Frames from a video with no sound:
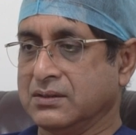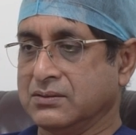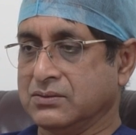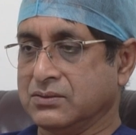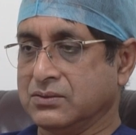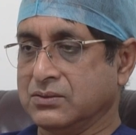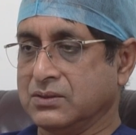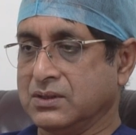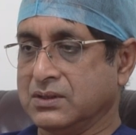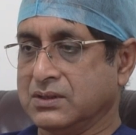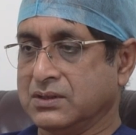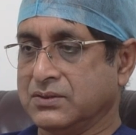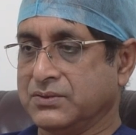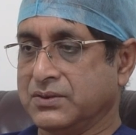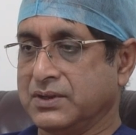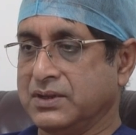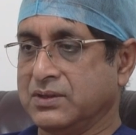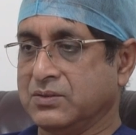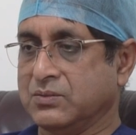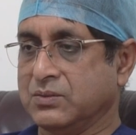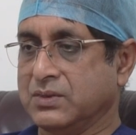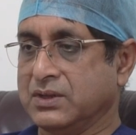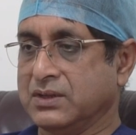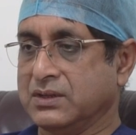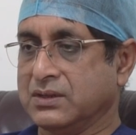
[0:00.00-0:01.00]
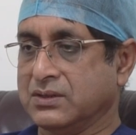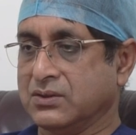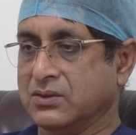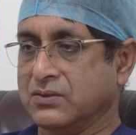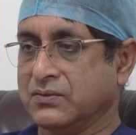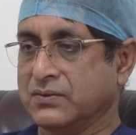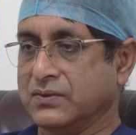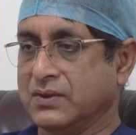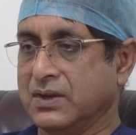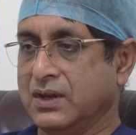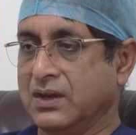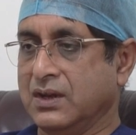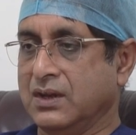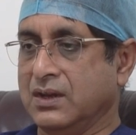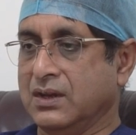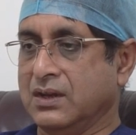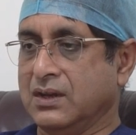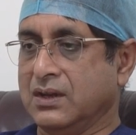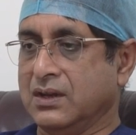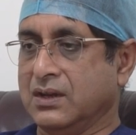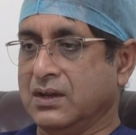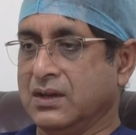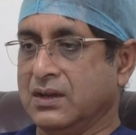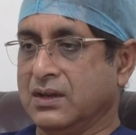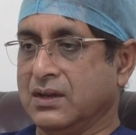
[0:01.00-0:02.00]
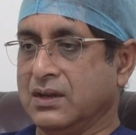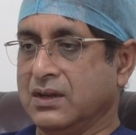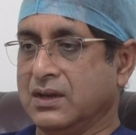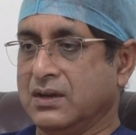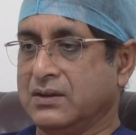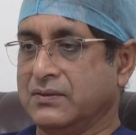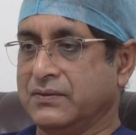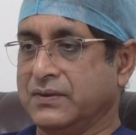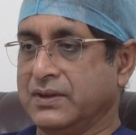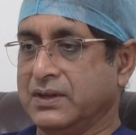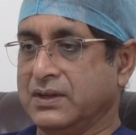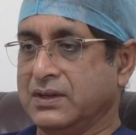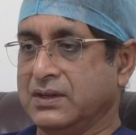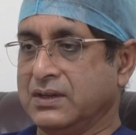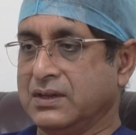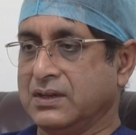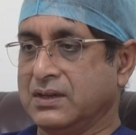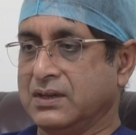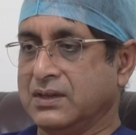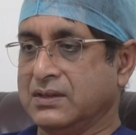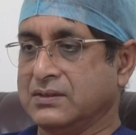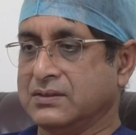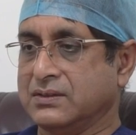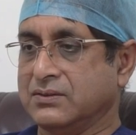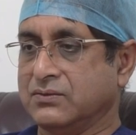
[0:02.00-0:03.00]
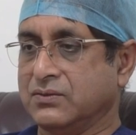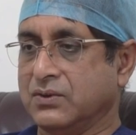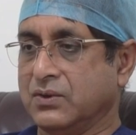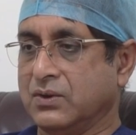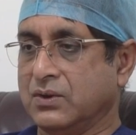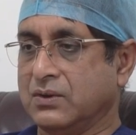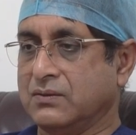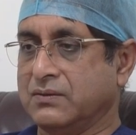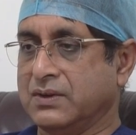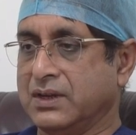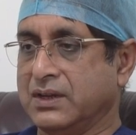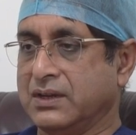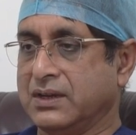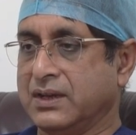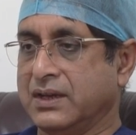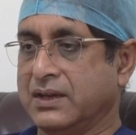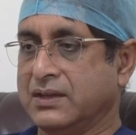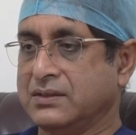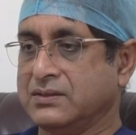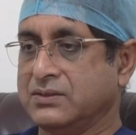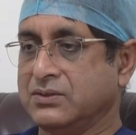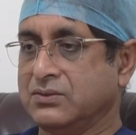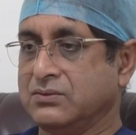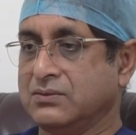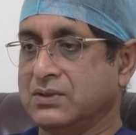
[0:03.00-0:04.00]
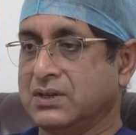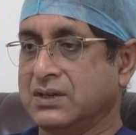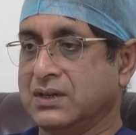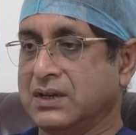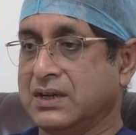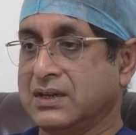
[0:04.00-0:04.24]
So the treatment of heart failure has evolved. And as you were